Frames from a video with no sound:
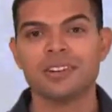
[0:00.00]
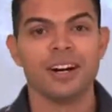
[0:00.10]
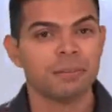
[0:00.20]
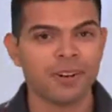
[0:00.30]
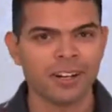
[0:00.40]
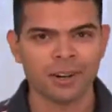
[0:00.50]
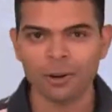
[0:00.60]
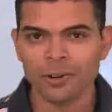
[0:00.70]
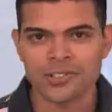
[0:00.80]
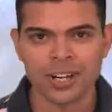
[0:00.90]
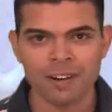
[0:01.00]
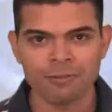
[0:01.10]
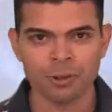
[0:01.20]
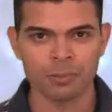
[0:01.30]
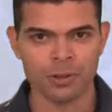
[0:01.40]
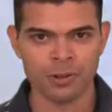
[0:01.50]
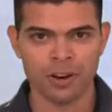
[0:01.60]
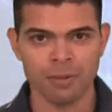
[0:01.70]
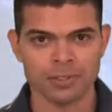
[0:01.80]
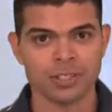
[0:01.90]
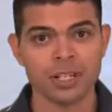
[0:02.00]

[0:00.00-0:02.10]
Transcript: upgrading old software programs.